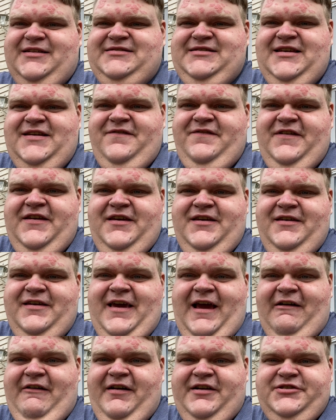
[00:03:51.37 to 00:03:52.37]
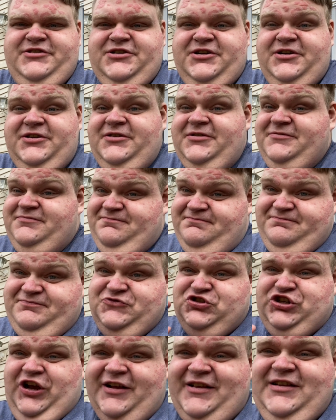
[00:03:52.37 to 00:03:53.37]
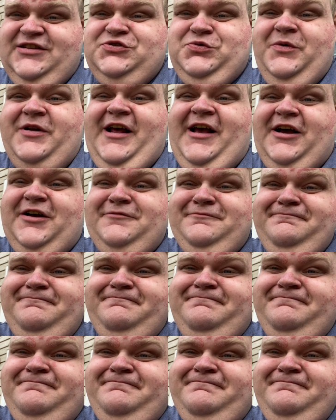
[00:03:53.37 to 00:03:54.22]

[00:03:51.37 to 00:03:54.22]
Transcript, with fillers: TV character Check this one out.